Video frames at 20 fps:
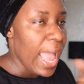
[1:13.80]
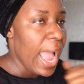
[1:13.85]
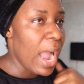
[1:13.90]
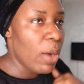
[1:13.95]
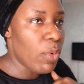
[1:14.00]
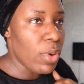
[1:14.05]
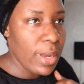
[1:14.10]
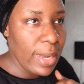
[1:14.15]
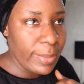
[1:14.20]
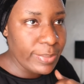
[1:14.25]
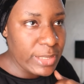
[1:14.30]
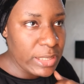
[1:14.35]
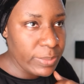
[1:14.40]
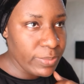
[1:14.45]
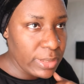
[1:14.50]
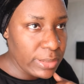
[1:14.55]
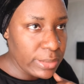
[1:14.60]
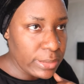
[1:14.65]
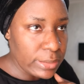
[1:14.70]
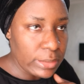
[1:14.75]
I woke up this
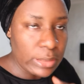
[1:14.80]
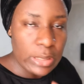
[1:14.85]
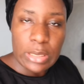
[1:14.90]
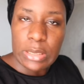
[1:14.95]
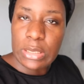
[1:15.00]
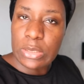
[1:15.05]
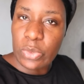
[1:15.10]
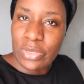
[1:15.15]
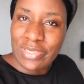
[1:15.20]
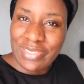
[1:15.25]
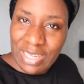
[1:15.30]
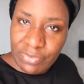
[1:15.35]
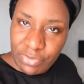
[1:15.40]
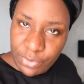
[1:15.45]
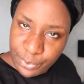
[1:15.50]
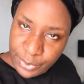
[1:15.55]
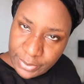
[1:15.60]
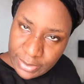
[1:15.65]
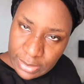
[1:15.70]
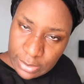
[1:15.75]
morning, it was
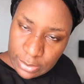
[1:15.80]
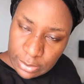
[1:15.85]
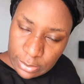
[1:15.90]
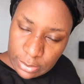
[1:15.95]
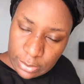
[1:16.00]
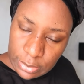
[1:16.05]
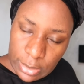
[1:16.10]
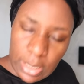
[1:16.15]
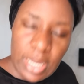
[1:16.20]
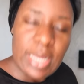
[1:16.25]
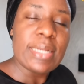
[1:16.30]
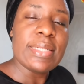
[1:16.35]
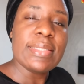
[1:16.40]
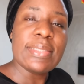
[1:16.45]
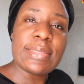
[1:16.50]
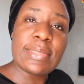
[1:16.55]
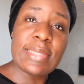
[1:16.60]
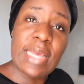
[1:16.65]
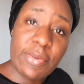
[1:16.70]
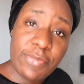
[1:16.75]
seven percent.
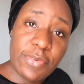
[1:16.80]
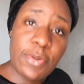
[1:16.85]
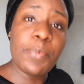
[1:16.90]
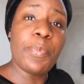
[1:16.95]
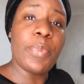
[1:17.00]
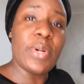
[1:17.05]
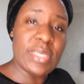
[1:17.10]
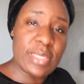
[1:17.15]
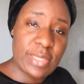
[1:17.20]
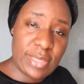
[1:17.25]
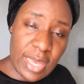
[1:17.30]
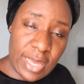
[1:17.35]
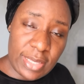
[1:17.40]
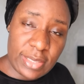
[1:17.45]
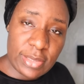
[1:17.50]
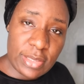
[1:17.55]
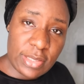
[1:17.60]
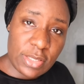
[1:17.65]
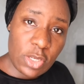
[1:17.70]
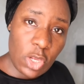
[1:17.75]
seven
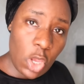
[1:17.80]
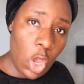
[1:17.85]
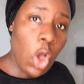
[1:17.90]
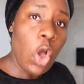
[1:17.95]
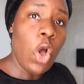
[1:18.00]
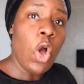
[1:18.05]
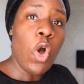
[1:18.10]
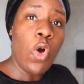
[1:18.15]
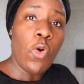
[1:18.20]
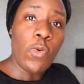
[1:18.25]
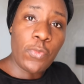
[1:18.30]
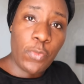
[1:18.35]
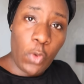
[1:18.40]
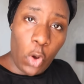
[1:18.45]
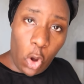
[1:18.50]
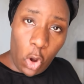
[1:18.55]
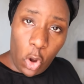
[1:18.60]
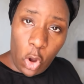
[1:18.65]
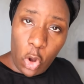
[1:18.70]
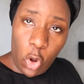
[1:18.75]
percent
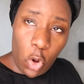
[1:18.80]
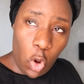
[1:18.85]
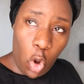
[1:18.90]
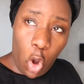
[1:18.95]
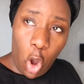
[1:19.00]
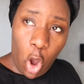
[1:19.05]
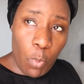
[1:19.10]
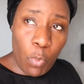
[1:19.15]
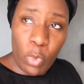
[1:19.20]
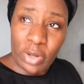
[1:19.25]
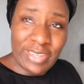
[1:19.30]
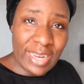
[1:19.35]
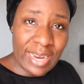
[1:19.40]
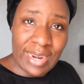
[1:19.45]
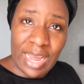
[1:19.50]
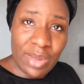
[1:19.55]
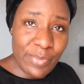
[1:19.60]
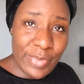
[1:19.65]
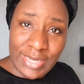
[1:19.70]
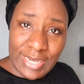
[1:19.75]
for Or more
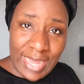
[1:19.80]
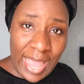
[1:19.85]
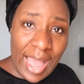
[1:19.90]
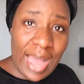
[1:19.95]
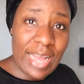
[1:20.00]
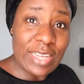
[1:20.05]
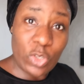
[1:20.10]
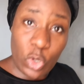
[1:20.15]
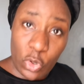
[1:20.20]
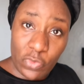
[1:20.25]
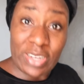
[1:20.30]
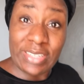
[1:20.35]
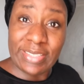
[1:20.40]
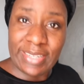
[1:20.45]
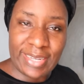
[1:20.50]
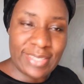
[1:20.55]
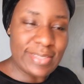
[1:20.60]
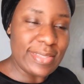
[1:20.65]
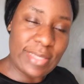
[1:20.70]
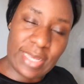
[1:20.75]
than how many hours
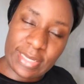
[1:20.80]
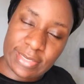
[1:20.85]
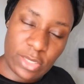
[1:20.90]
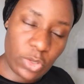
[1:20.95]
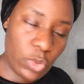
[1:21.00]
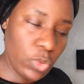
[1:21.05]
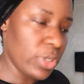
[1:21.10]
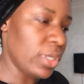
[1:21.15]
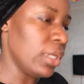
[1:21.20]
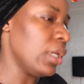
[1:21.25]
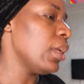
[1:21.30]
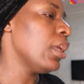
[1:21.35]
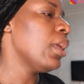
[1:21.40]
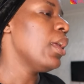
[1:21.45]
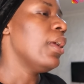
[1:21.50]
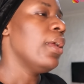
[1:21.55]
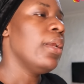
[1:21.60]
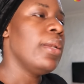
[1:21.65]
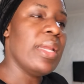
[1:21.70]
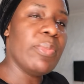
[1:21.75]
overnight. I said, okay,
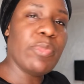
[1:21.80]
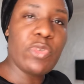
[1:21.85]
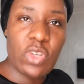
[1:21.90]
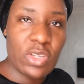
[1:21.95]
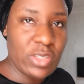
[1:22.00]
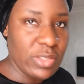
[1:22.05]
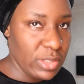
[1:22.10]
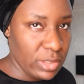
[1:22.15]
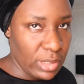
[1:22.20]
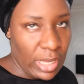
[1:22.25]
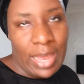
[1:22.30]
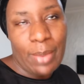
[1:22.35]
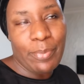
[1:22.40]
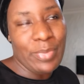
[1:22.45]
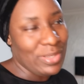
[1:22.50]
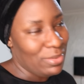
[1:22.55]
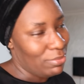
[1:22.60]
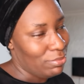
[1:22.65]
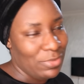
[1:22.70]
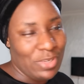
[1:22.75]
let me just, I
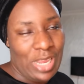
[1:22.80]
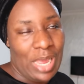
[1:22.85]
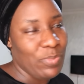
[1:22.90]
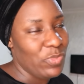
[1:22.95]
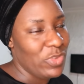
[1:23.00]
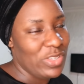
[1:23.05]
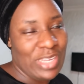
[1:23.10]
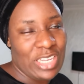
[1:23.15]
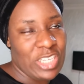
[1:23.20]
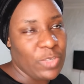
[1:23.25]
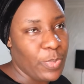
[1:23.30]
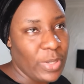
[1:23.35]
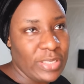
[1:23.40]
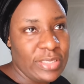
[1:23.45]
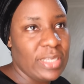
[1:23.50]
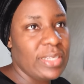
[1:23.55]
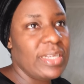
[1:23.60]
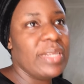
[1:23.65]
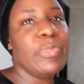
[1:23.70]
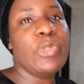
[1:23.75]
mean, it's
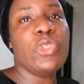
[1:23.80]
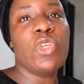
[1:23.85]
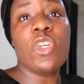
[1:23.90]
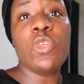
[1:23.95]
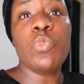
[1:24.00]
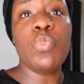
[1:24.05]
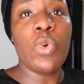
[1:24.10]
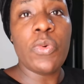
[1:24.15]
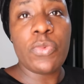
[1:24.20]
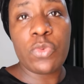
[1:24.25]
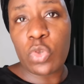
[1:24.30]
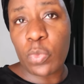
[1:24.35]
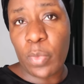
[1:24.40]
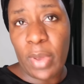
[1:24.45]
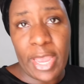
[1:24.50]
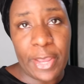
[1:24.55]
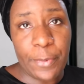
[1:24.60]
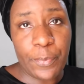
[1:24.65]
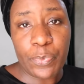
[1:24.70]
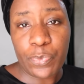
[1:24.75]
expected, let me just move to
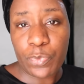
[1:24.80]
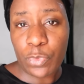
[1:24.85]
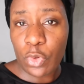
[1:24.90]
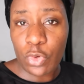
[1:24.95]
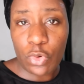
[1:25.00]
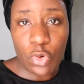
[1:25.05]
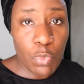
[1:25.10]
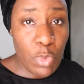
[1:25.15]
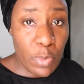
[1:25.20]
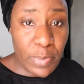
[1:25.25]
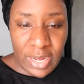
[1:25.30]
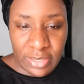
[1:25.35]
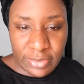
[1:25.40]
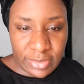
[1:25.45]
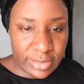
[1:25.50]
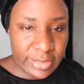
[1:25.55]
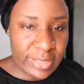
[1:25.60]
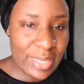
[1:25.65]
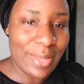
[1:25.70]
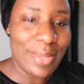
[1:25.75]
my, you know, mobile
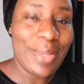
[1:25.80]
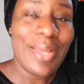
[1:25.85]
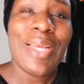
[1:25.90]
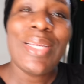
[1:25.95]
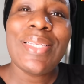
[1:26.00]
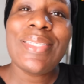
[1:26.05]
data.